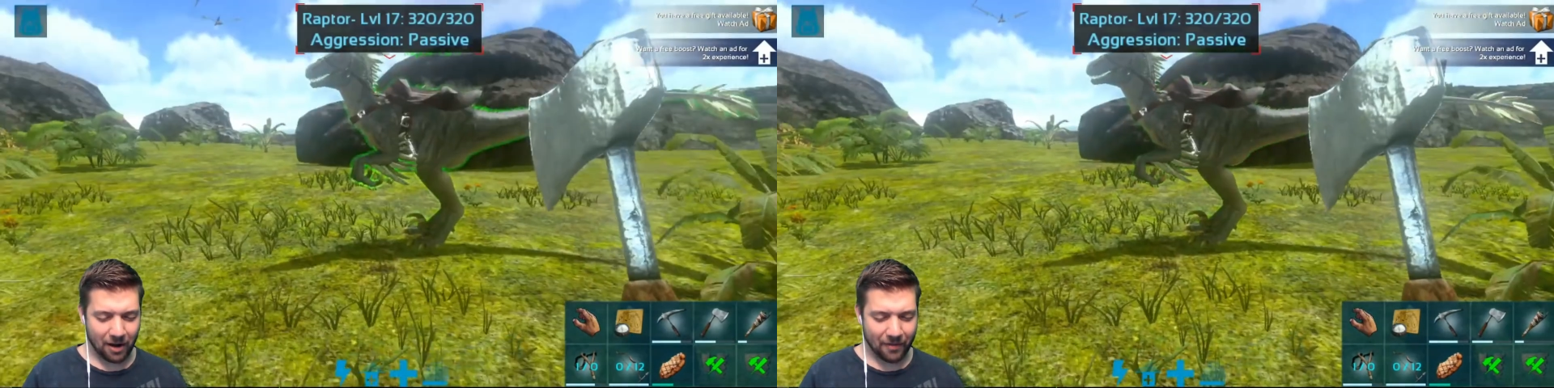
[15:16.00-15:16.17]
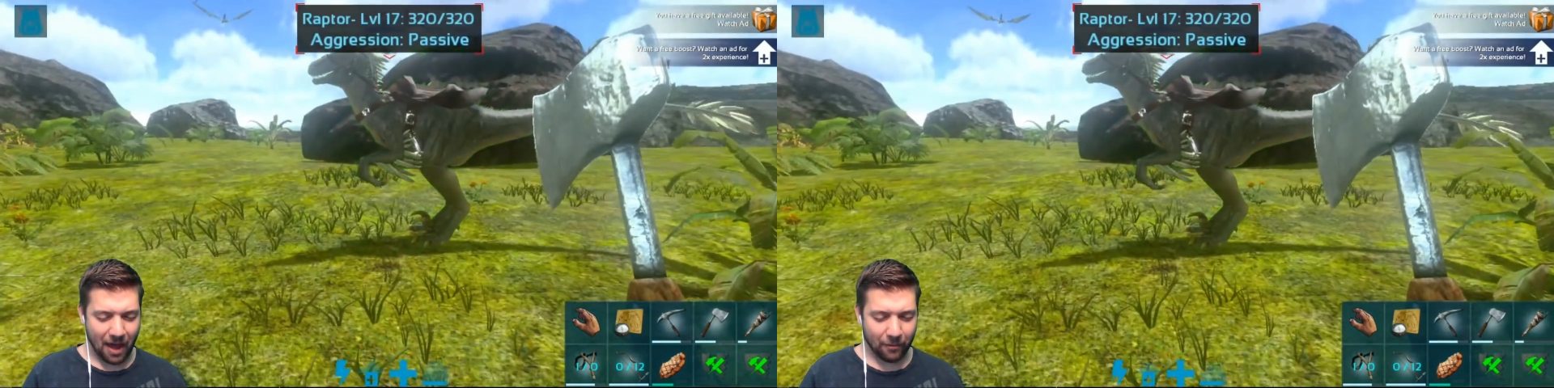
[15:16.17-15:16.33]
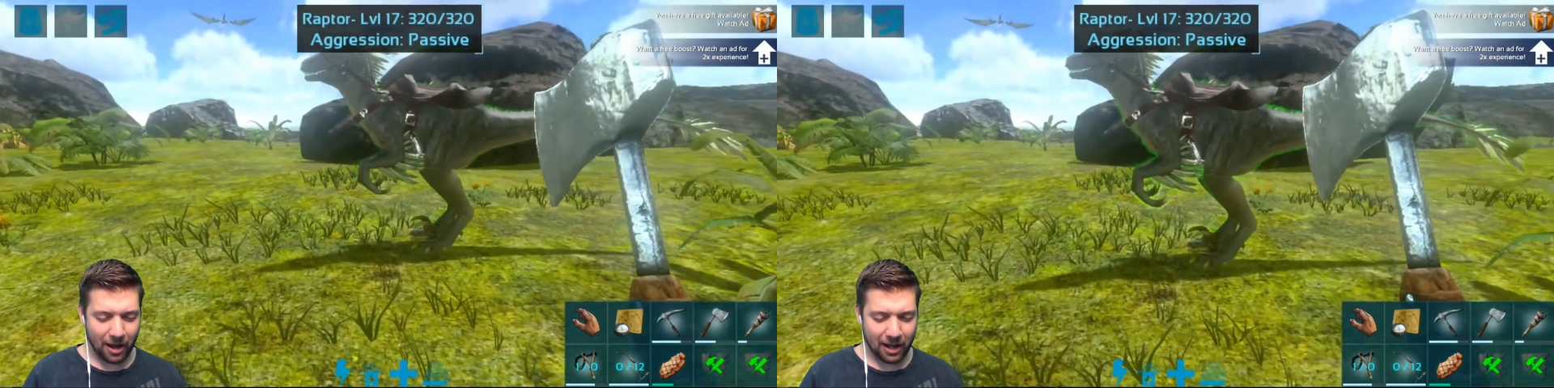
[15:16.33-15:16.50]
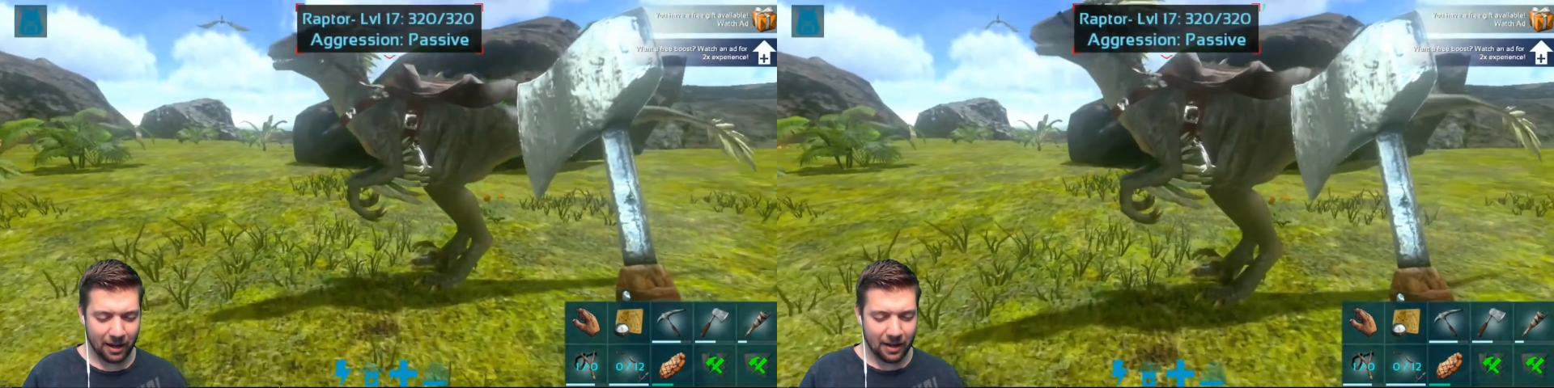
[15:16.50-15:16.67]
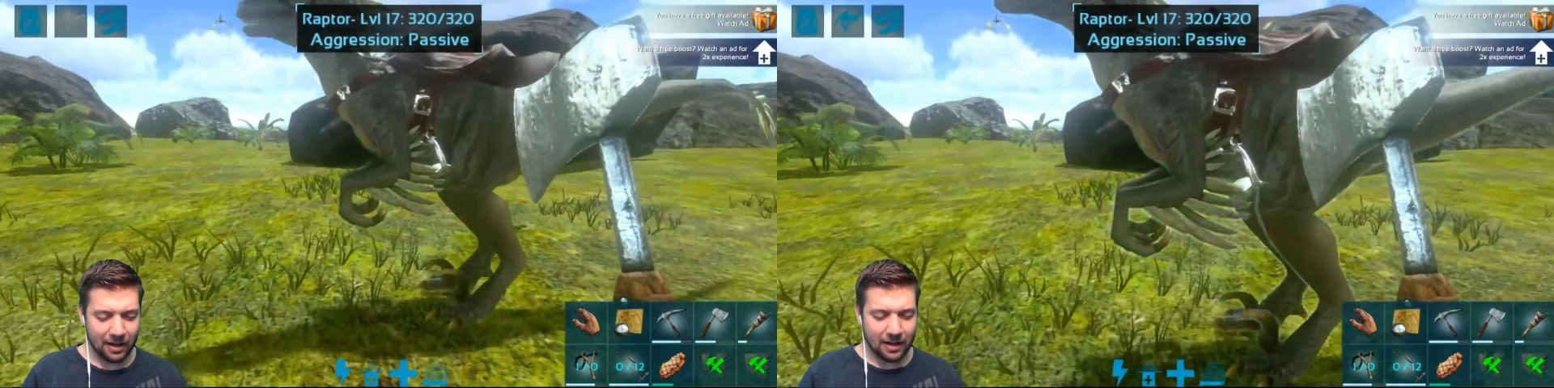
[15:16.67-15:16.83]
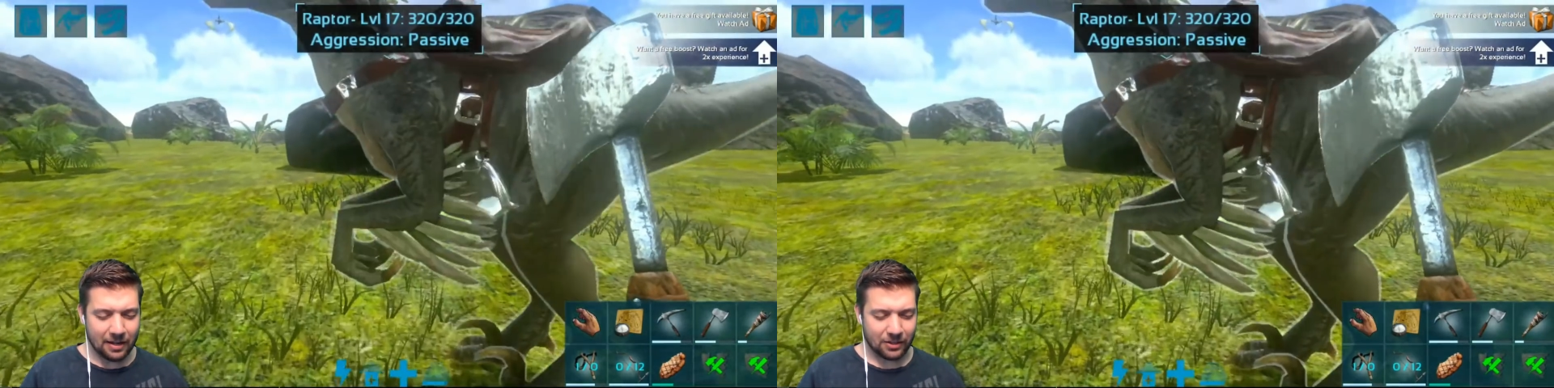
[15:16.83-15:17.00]
around that way.
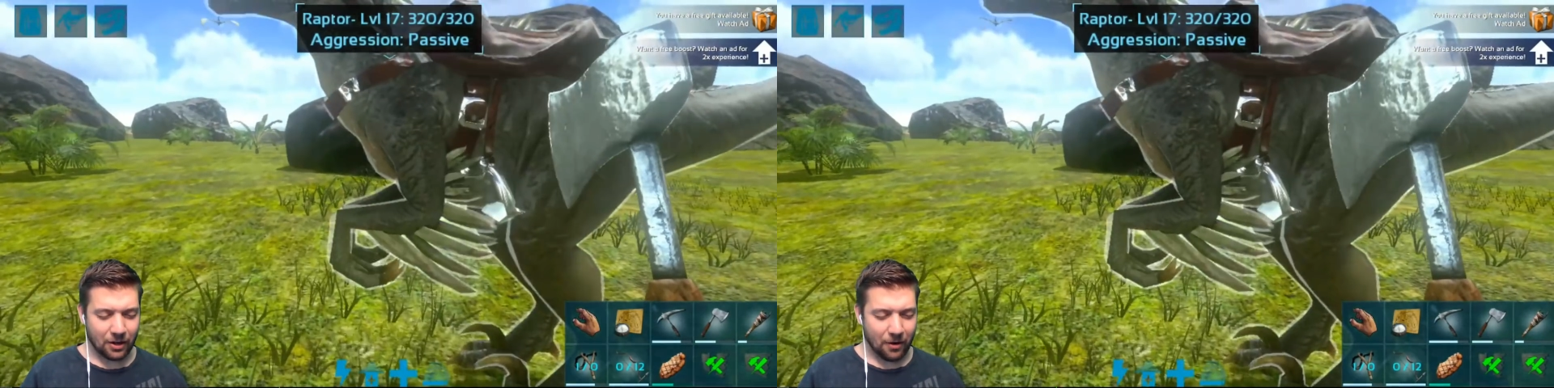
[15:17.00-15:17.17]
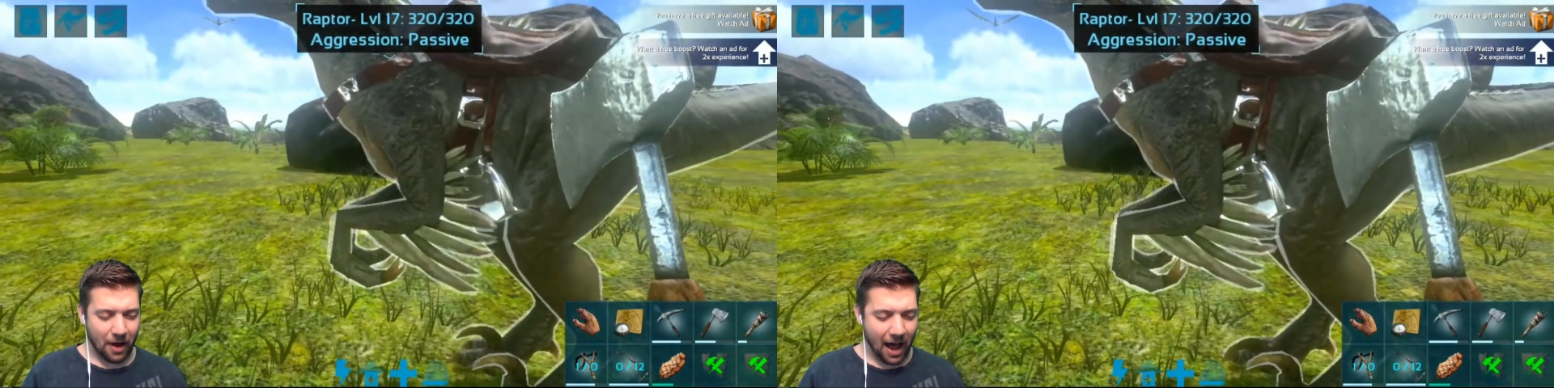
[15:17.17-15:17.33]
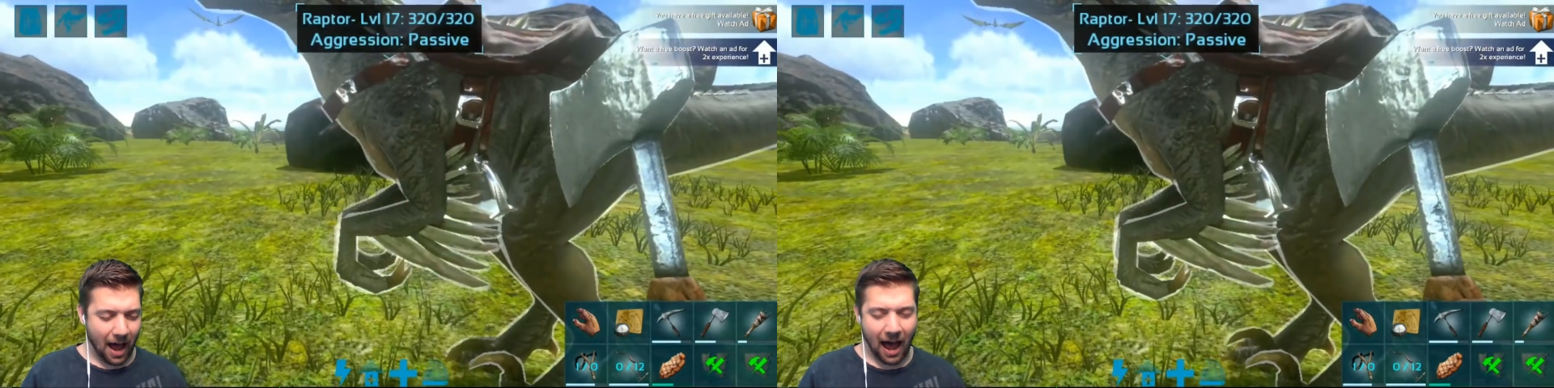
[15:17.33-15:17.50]
So